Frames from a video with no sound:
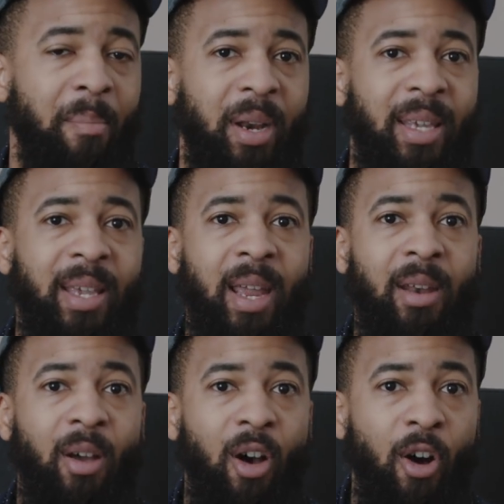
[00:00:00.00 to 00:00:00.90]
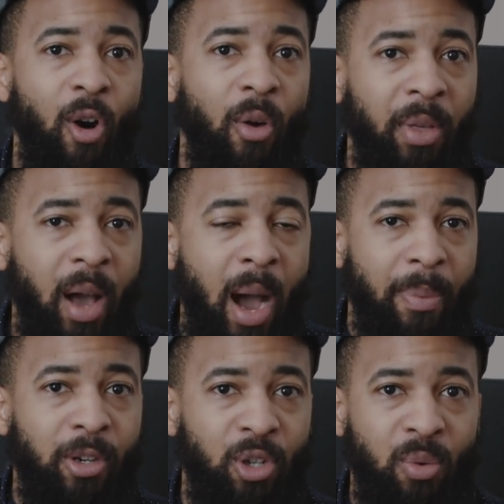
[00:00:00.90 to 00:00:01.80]
But again, all the
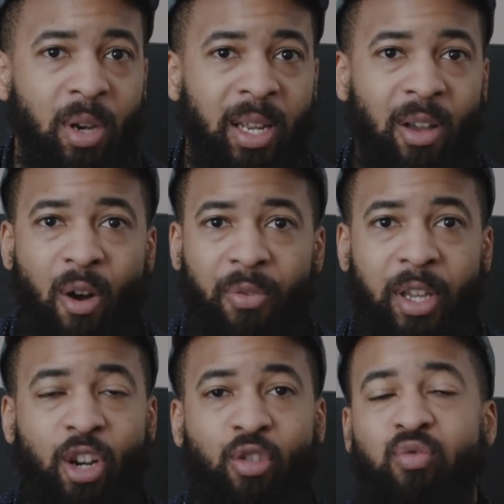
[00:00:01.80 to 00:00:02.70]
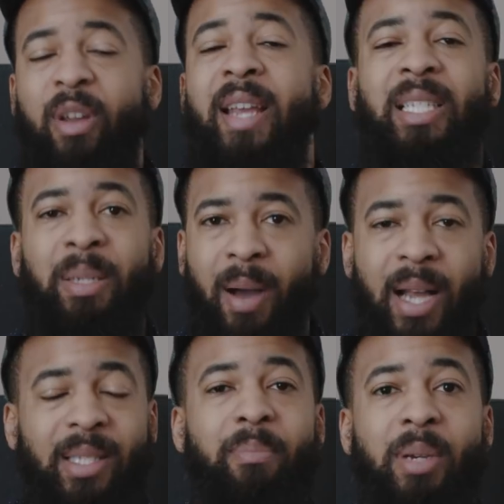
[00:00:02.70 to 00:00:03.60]
opportunity, all the crazy
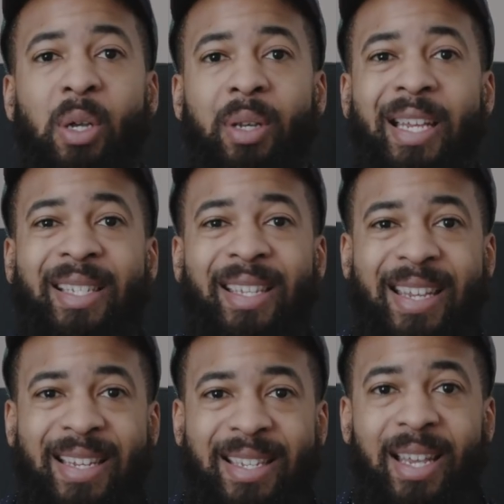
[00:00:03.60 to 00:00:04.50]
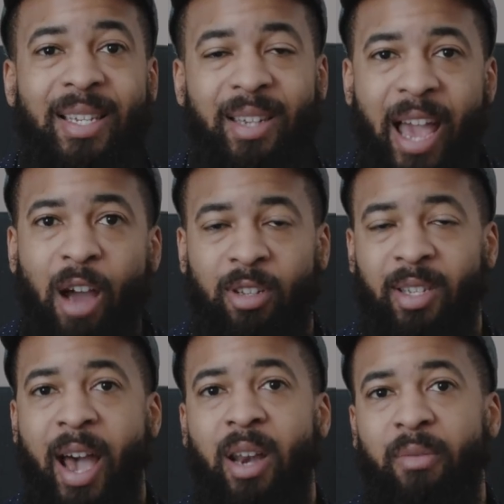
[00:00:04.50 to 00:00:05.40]
possibilities exist
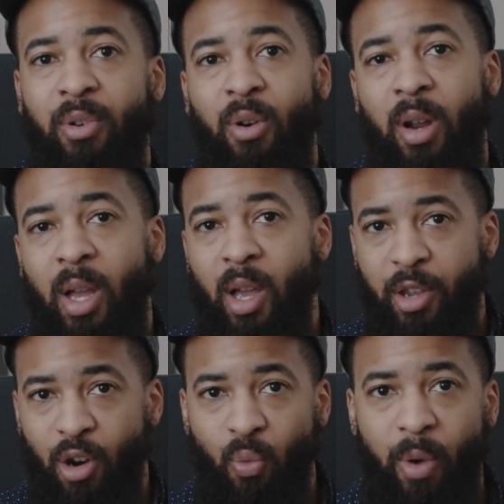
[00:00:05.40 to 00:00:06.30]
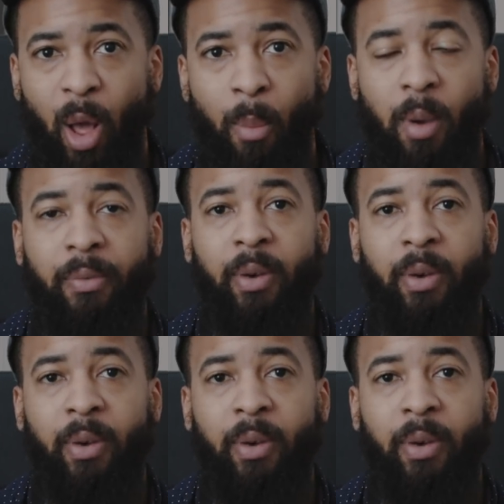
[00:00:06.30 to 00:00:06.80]
outside of your realm of